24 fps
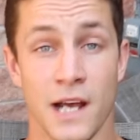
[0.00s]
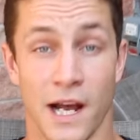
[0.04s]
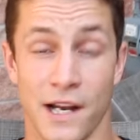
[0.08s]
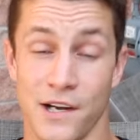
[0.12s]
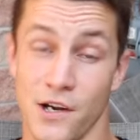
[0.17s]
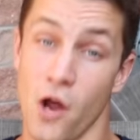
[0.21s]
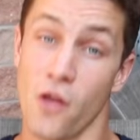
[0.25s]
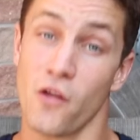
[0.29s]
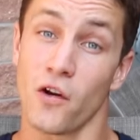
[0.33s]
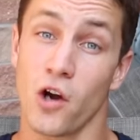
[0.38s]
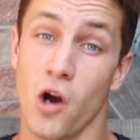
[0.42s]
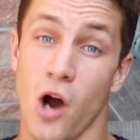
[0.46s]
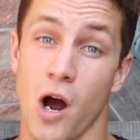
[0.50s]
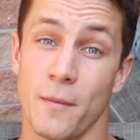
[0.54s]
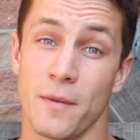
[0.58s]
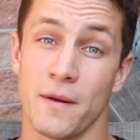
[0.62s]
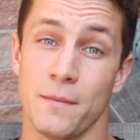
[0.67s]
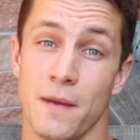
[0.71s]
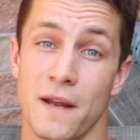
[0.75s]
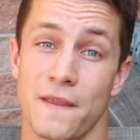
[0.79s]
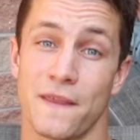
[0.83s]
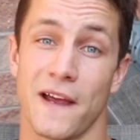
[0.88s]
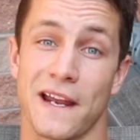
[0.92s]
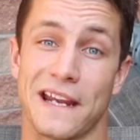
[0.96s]
Another common
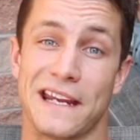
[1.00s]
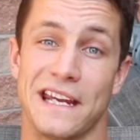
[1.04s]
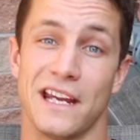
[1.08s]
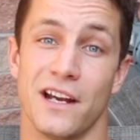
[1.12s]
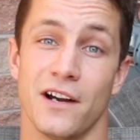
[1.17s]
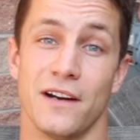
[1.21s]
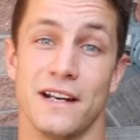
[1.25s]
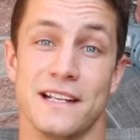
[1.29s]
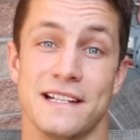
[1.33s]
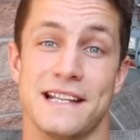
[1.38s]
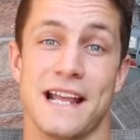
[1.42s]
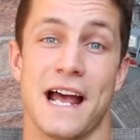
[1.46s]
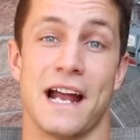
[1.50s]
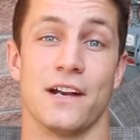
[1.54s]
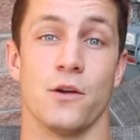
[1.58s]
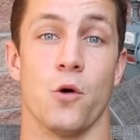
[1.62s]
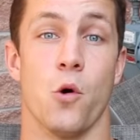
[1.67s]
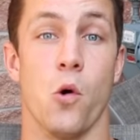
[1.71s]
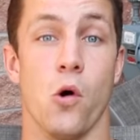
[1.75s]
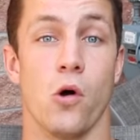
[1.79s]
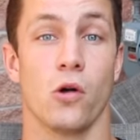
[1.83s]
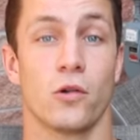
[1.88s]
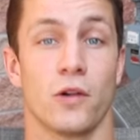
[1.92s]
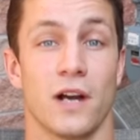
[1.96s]
myth I hear is that
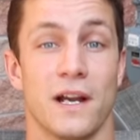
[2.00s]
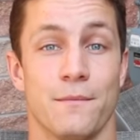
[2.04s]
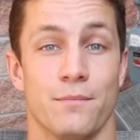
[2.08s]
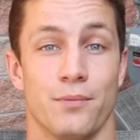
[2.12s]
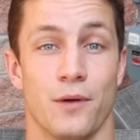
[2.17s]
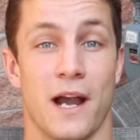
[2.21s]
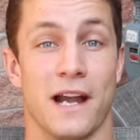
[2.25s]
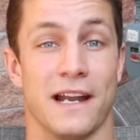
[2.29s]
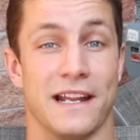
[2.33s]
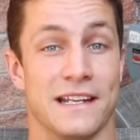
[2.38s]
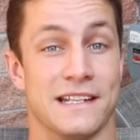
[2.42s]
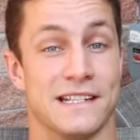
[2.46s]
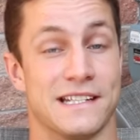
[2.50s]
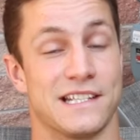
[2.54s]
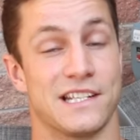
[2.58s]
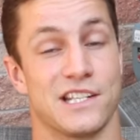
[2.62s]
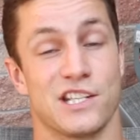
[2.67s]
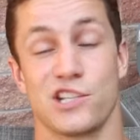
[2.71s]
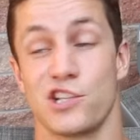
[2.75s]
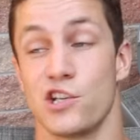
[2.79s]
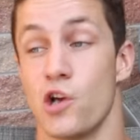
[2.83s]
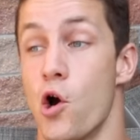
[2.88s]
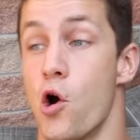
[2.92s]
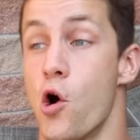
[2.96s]
whole grain bread is
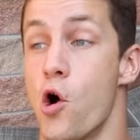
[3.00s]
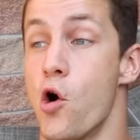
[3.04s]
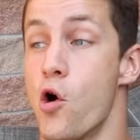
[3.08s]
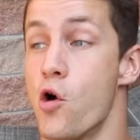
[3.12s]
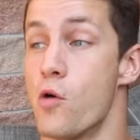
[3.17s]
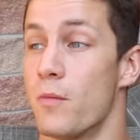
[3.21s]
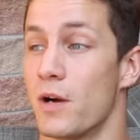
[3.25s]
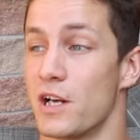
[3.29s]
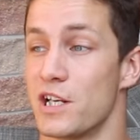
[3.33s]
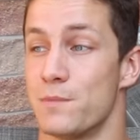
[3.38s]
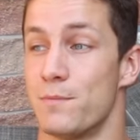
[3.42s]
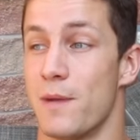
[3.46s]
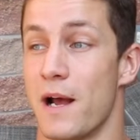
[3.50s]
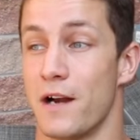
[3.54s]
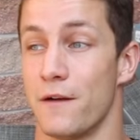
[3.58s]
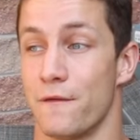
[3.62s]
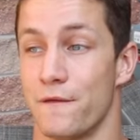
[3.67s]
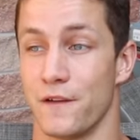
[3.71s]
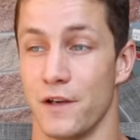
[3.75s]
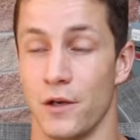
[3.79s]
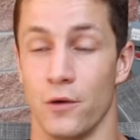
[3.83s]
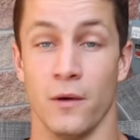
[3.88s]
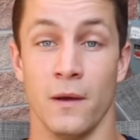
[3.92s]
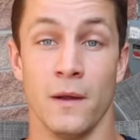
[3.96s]
so much better
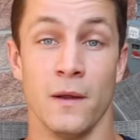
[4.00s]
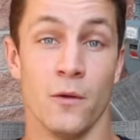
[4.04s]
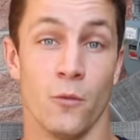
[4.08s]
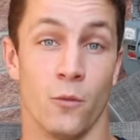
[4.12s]
for you.